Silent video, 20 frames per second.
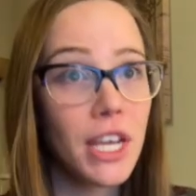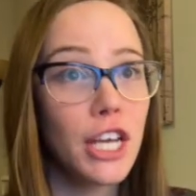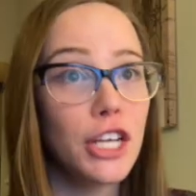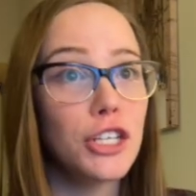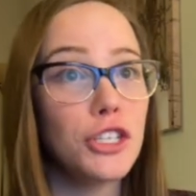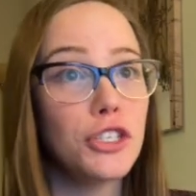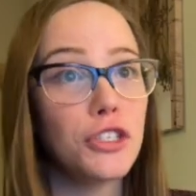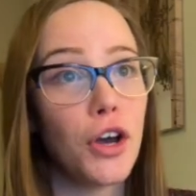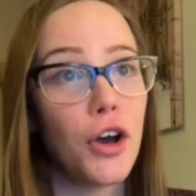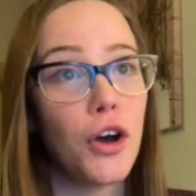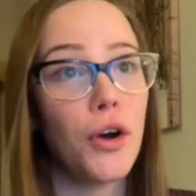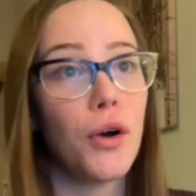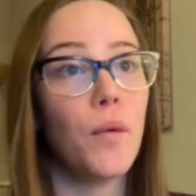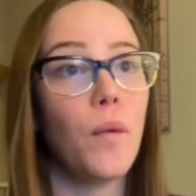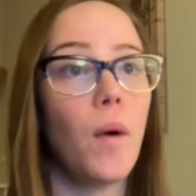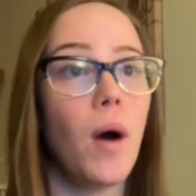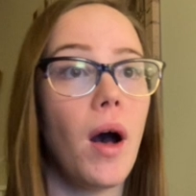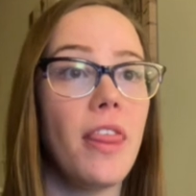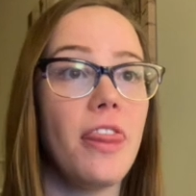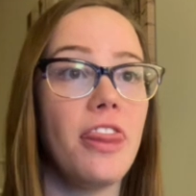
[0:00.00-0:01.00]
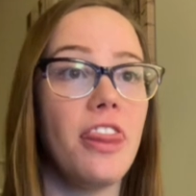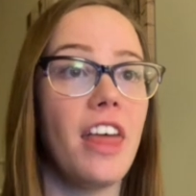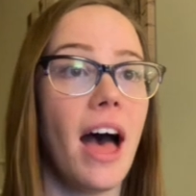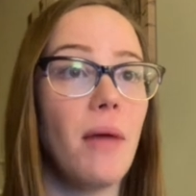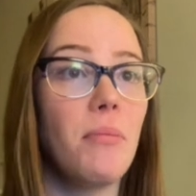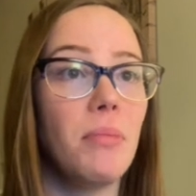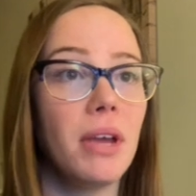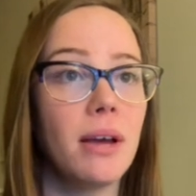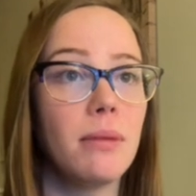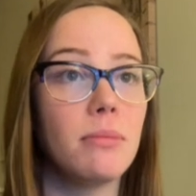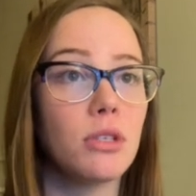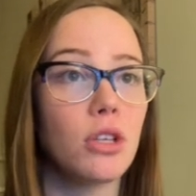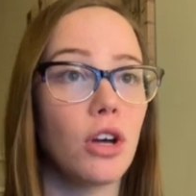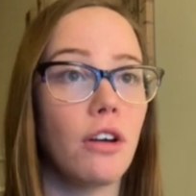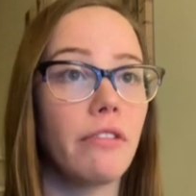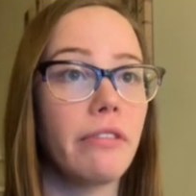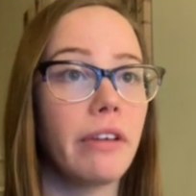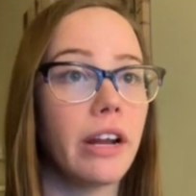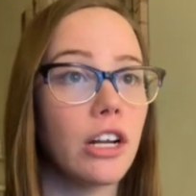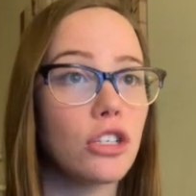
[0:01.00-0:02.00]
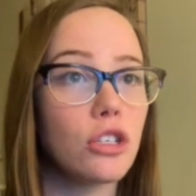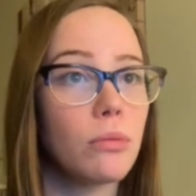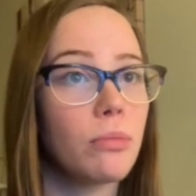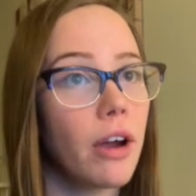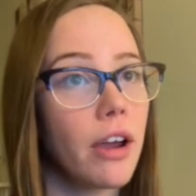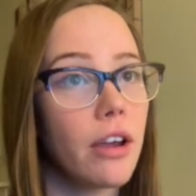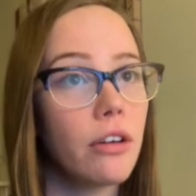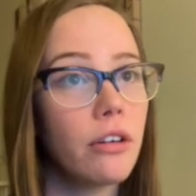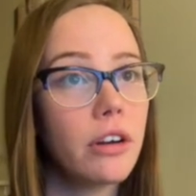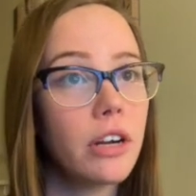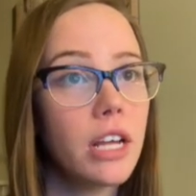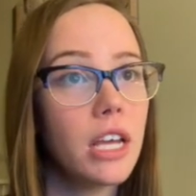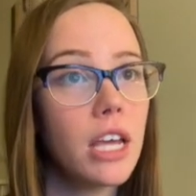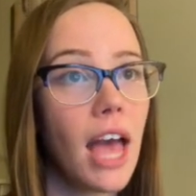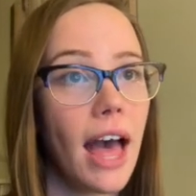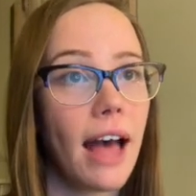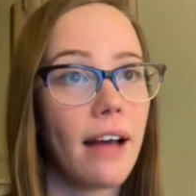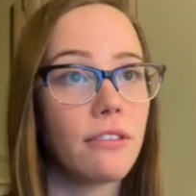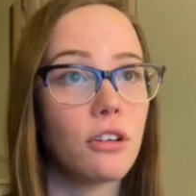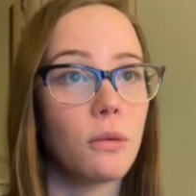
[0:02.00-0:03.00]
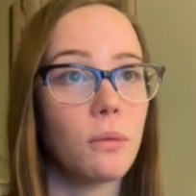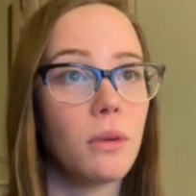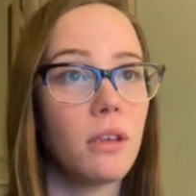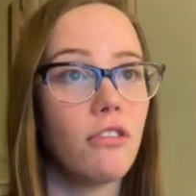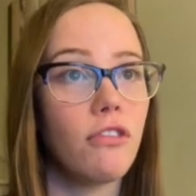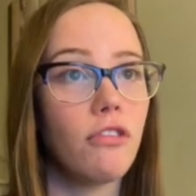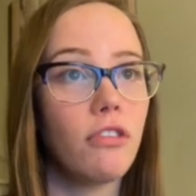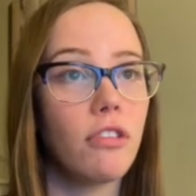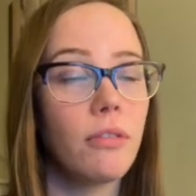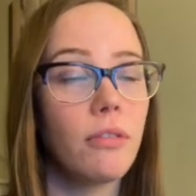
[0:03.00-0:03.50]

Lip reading: So that becomes our financial priority after we've